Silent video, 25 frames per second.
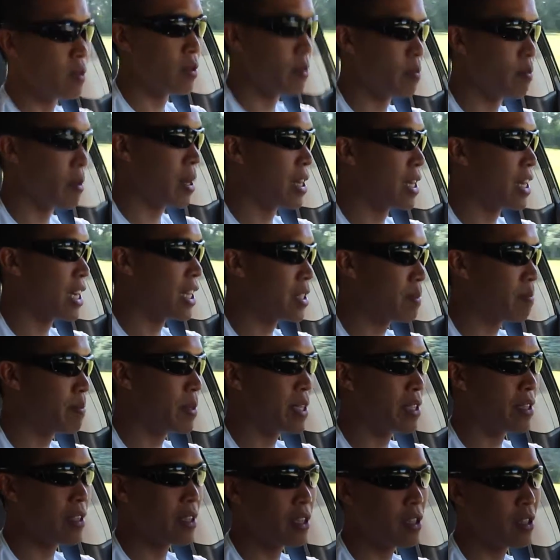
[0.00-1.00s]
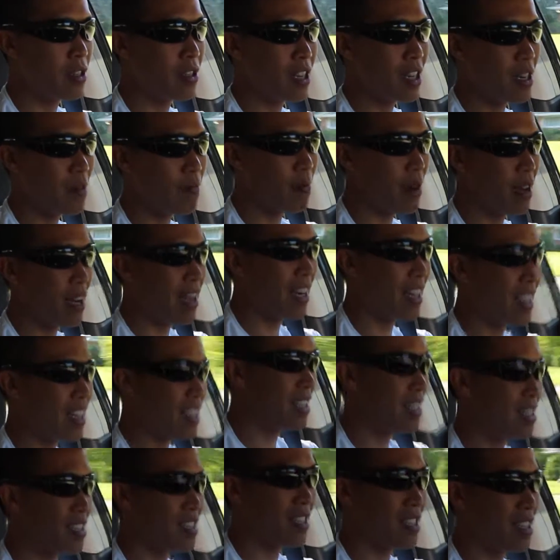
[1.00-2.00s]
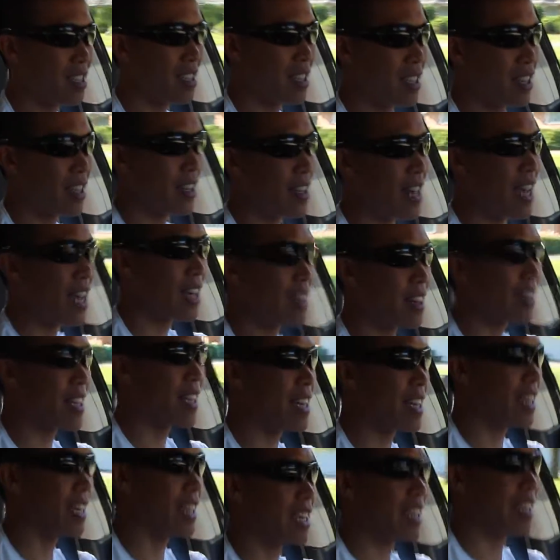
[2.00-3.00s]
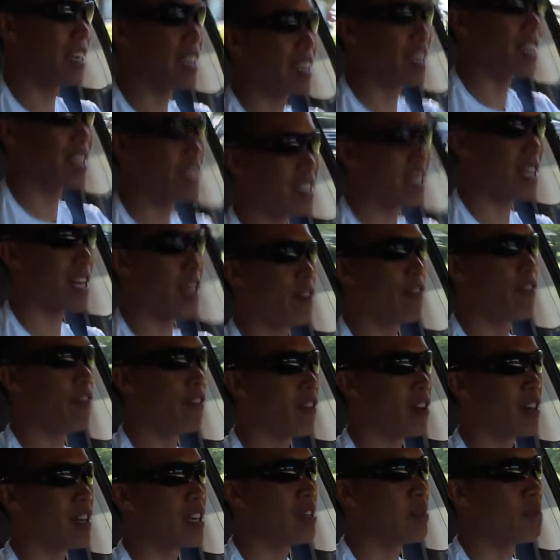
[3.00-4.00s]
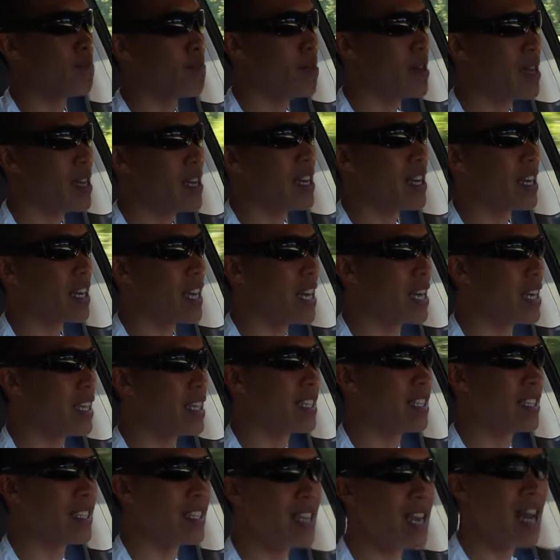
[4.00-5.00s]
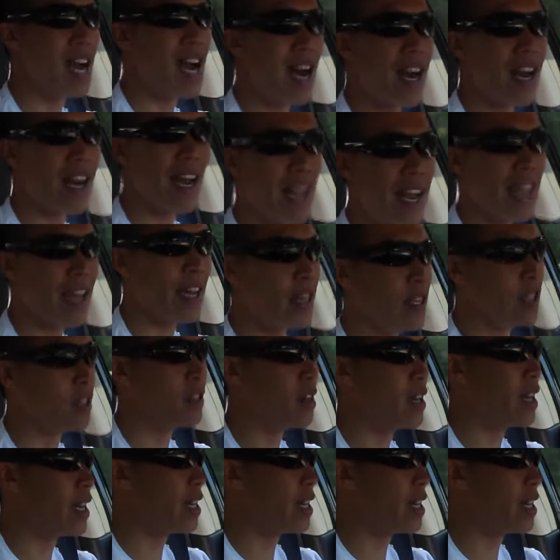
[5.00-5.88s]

my last business trip, and that thing is a freaking pig, and it does not handle